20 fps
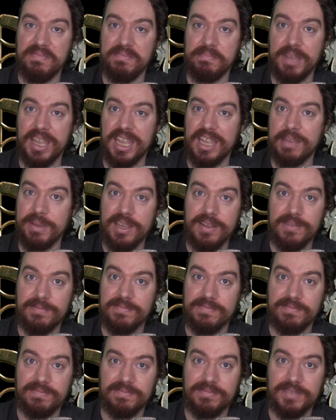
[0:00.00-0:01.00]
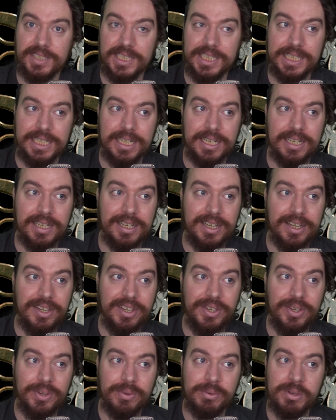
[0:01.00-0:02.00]
maybe
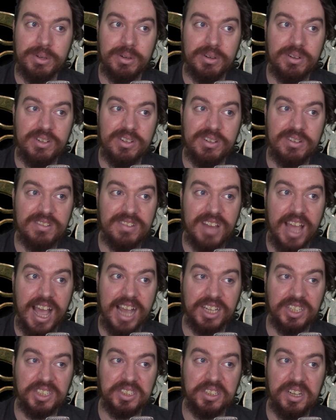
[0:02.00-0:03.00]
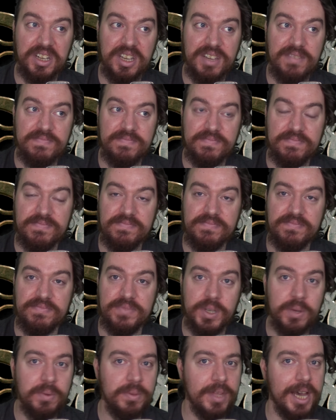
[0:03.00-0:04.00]
you could actually
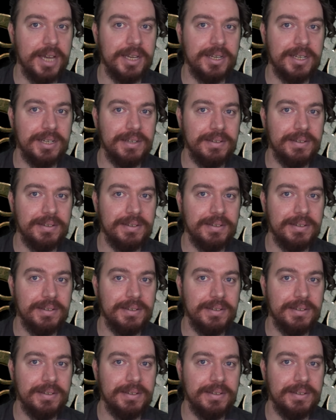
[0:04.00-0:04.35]
do that.